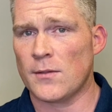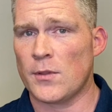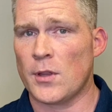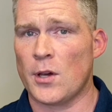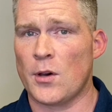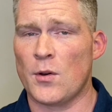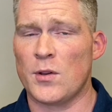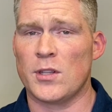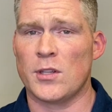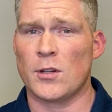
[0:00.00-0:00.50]

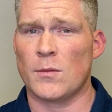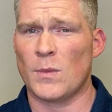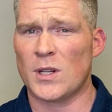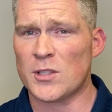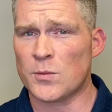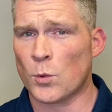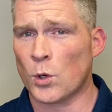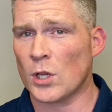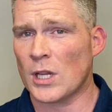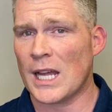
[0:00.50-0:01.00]
though, you're
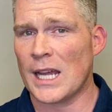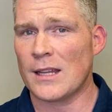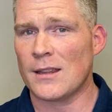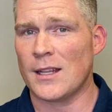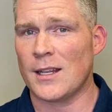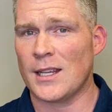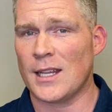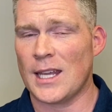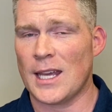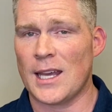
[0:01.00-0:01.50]
much more likely
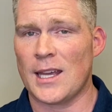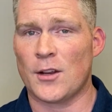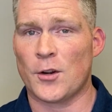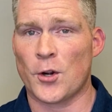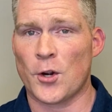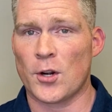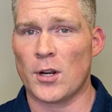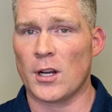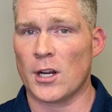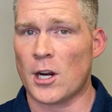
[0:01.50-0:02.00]
to get
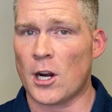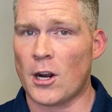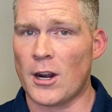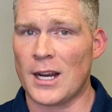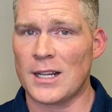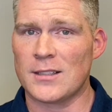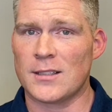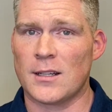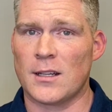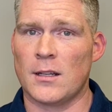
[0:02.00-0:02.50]
hurt in a car
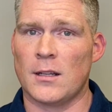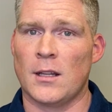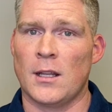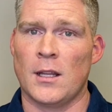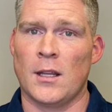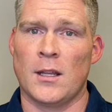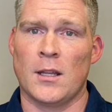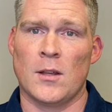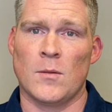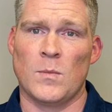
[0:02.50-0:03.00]
accident,
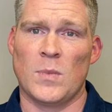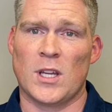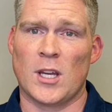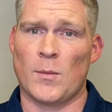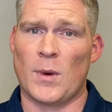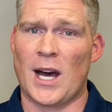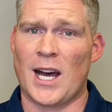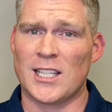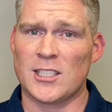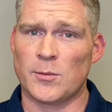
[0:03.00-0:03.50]
become
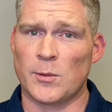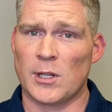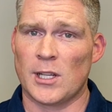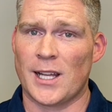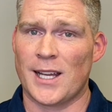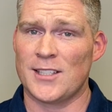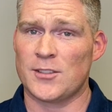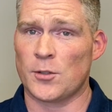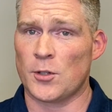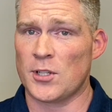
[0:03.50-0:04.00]

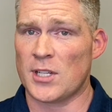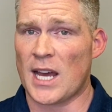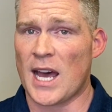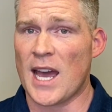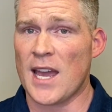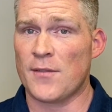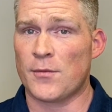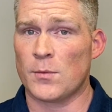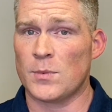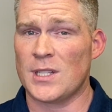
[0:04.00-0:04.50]
hospitalized, or
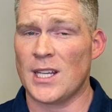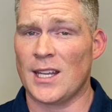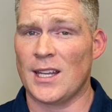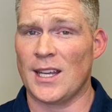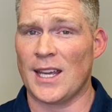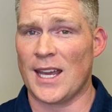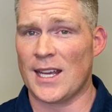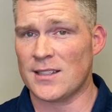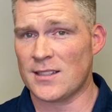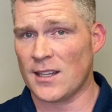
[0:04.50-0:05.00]
die from
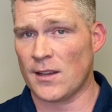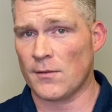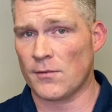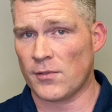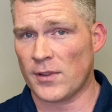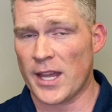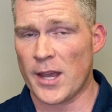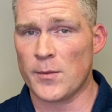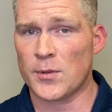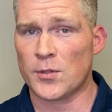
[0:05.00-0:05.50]
taking
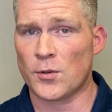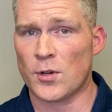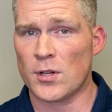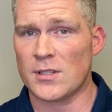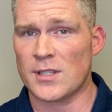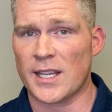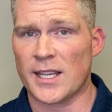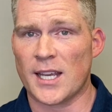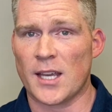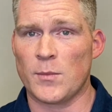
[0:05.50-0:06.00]
anti-inflammatories
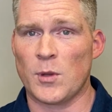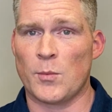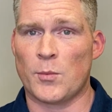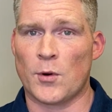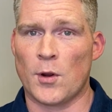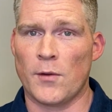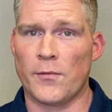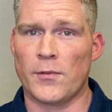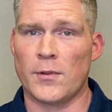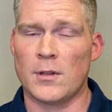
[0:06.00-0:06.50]
like
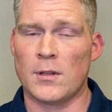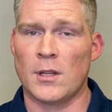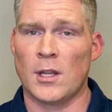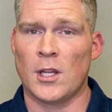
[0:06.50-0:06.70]
ibuprofen,